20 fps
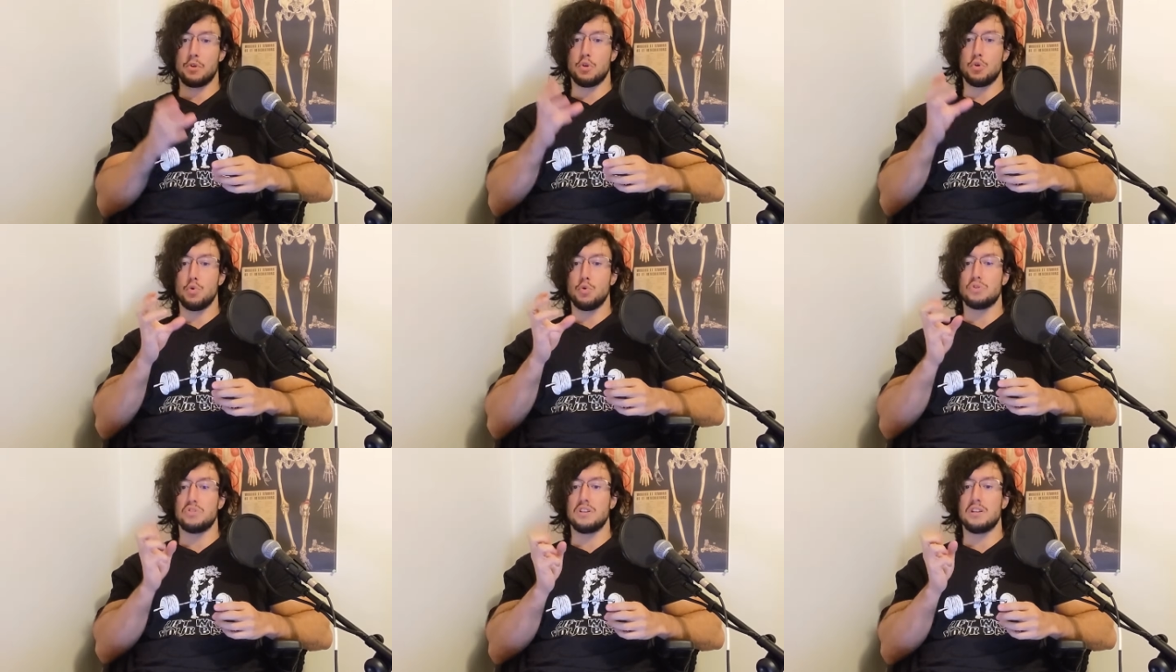
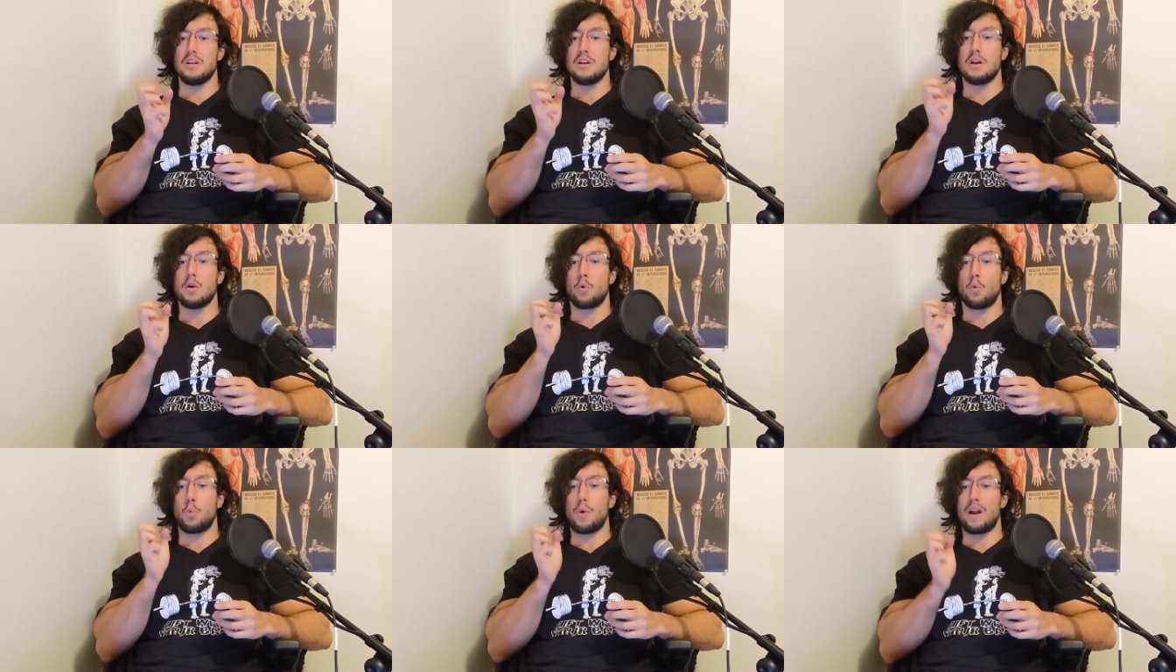
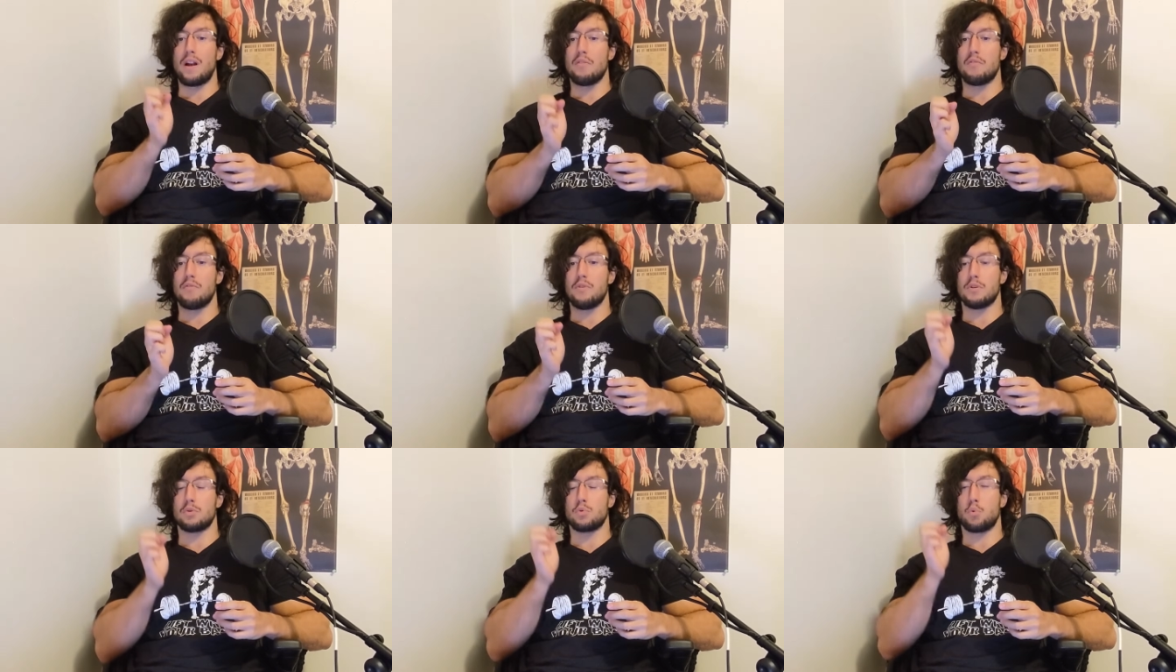using
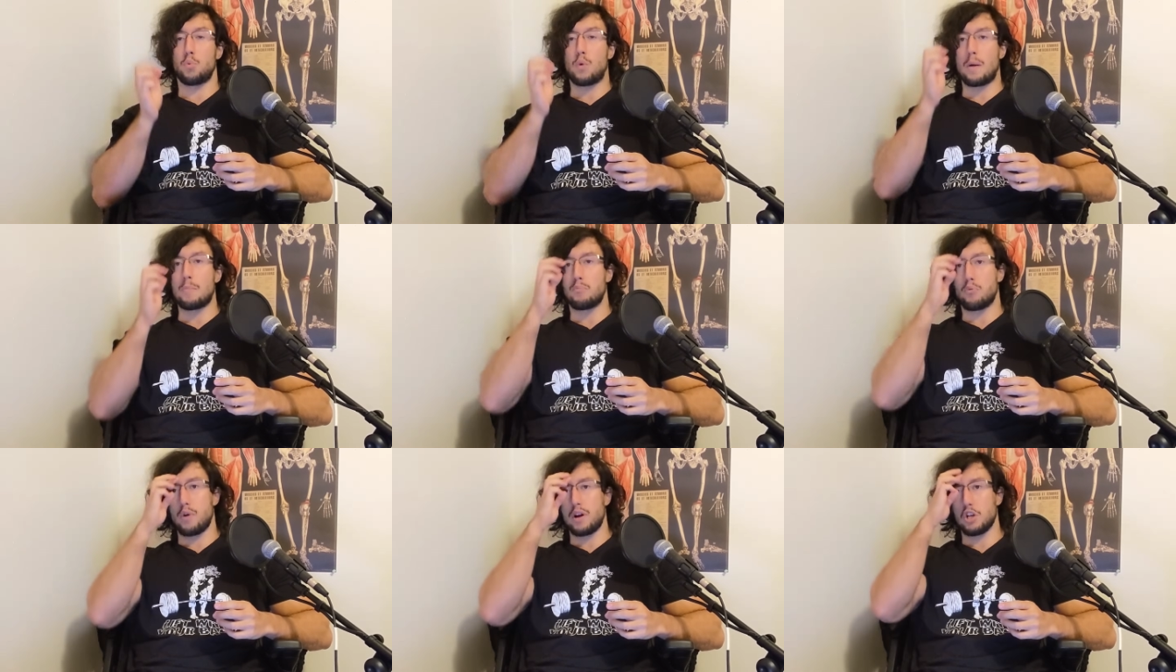relevant
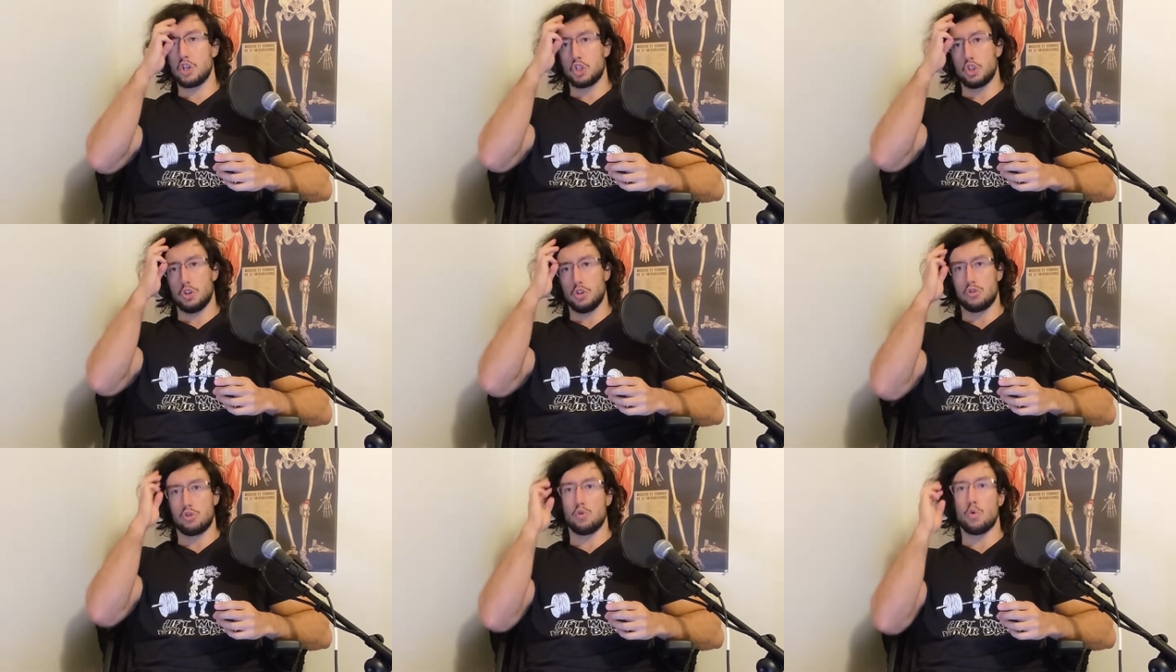rep
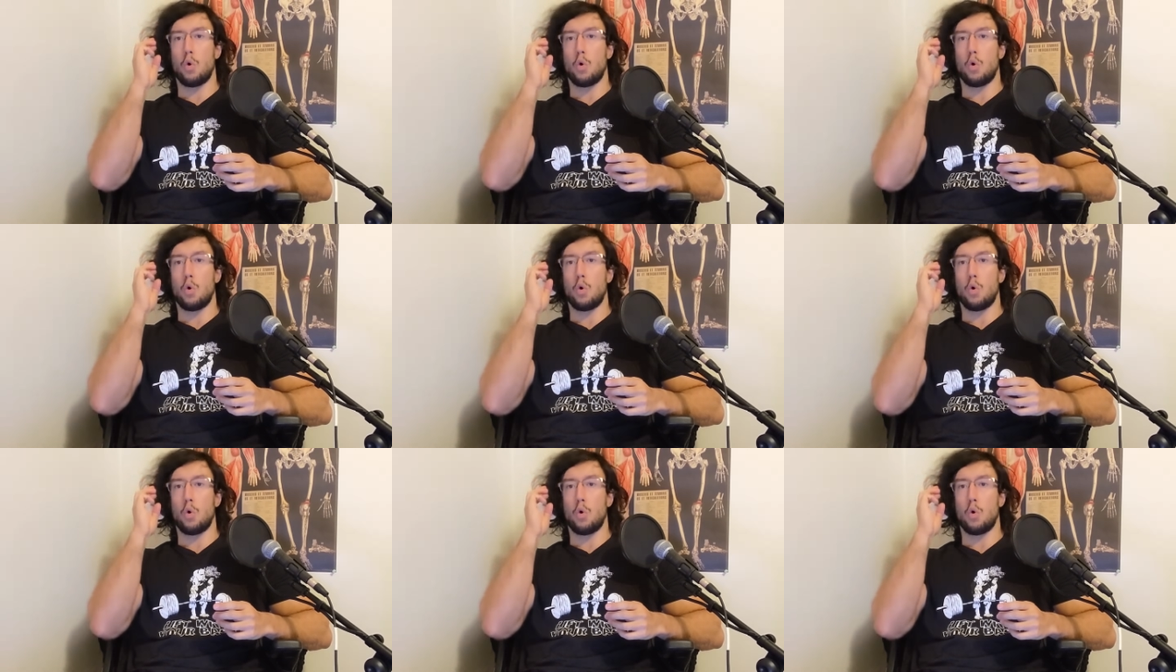ranges.